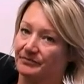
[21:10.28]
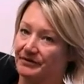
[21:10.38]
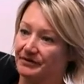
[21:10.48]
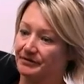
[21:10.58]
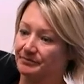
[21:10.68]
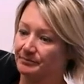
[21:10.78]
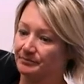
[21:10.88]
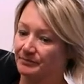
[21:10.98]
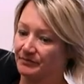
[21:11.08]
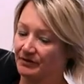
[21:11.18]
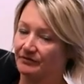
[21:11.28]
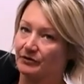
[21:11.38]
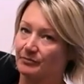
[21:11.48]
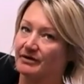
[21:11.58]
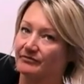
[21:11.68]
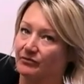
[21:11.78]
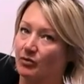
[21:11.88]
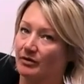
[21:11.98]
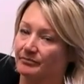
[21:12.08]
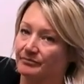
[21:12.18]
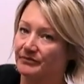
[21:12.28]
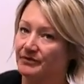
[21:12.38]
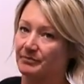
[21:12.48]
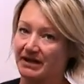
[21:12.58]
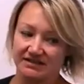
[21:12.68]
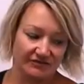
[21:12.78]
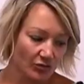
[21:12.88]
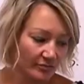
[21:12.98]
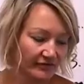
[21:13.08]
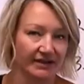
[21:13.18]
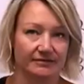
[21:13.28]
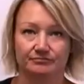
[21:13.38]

the, the affirmative form, the base form of it.